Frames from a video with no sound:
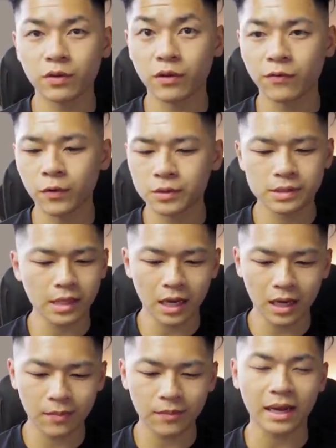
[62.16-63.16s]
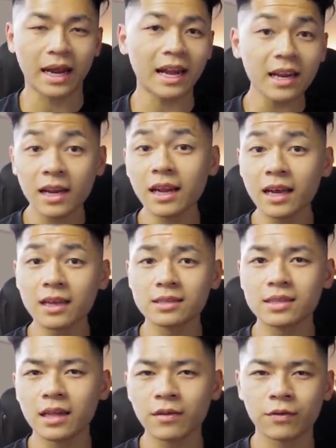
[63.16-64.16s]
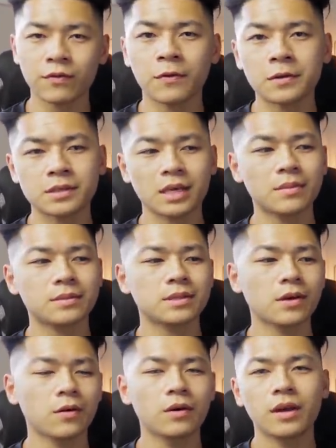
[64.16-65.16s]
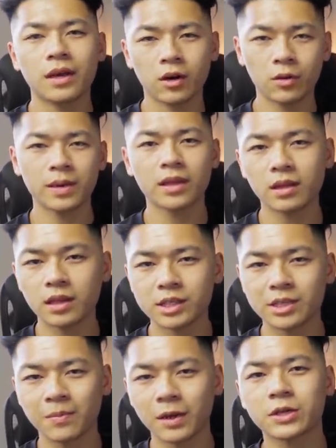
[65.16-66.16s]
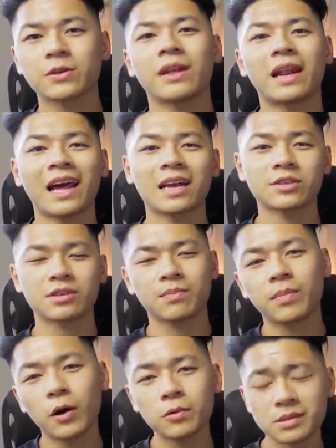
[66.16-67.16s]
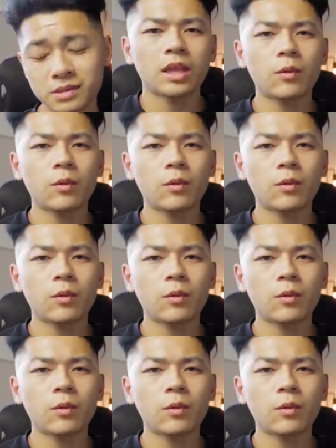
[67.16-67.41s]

for the first time and editing it together for the first time, so it'll be the legit picture that I actually post.